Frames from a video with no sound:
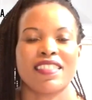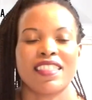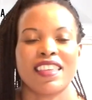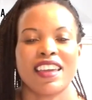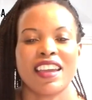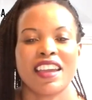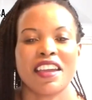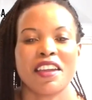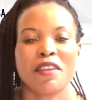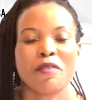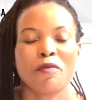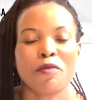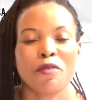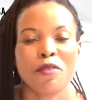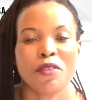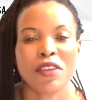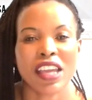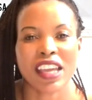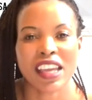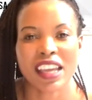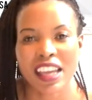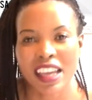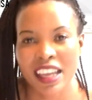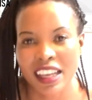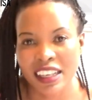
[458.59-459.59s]
and
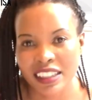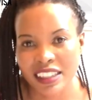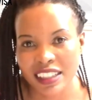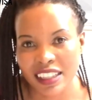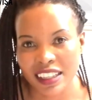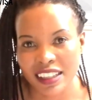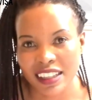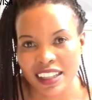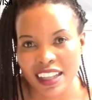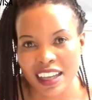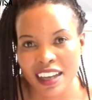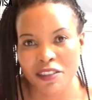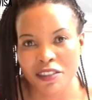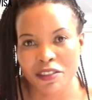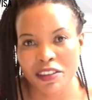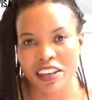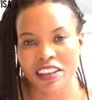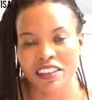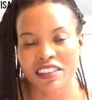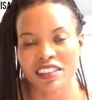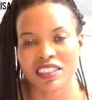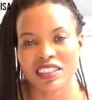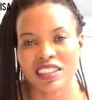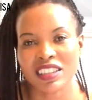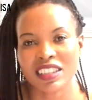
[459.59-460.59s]
then we entered
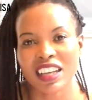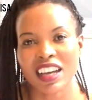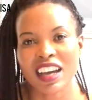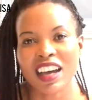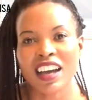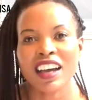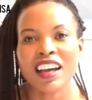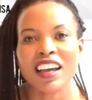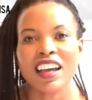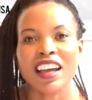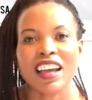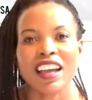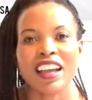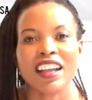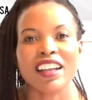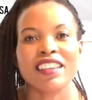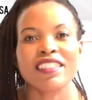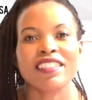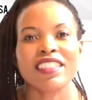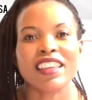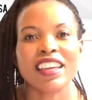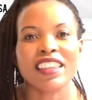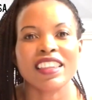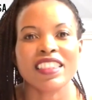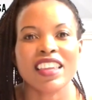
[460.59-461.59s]
there, we reached there,
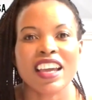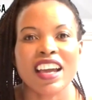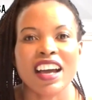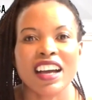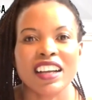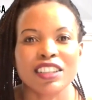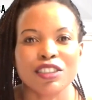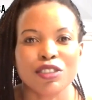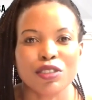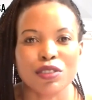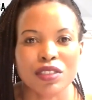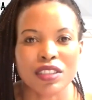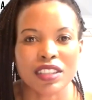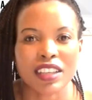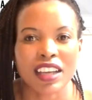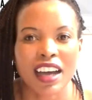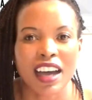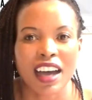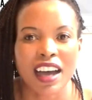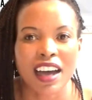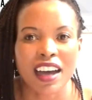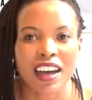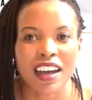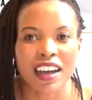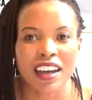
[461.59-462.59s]
and then they had to
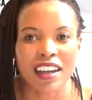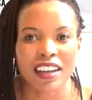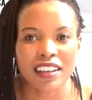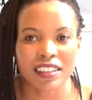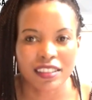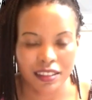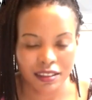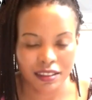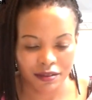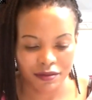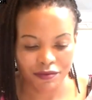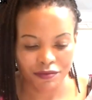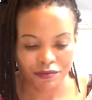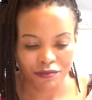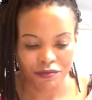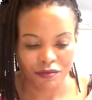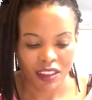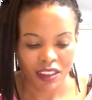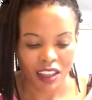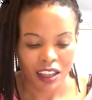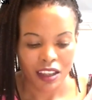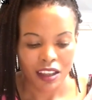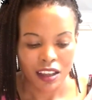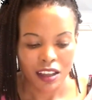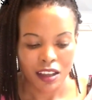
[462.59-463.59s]
scan
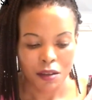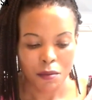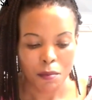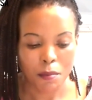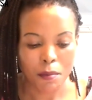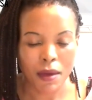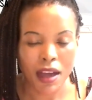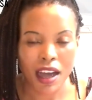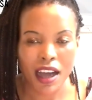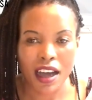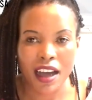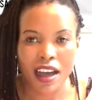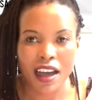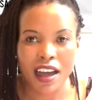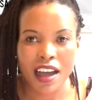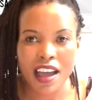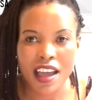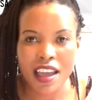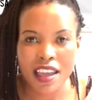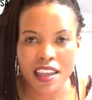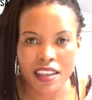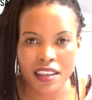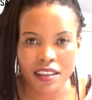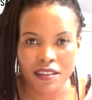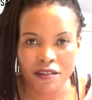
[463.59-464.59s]

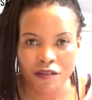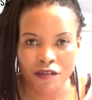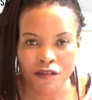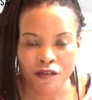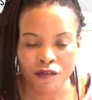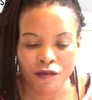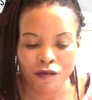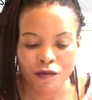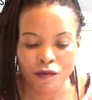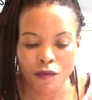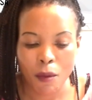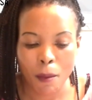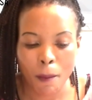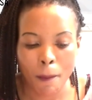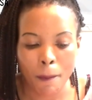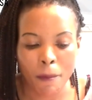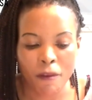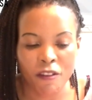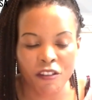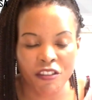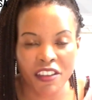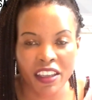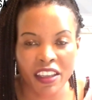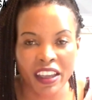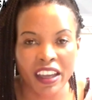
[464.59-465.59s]
my
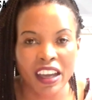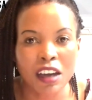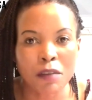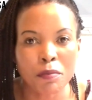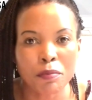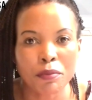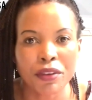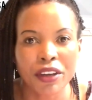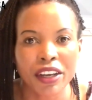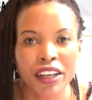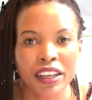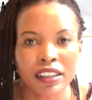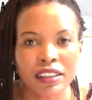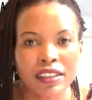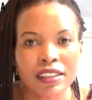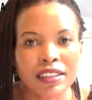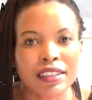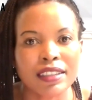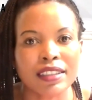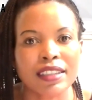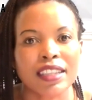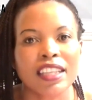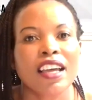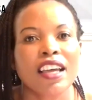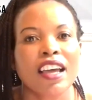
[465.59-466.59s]

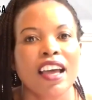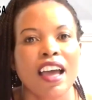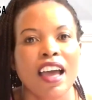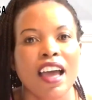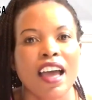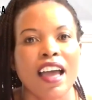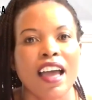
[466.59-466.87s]
fingerprints,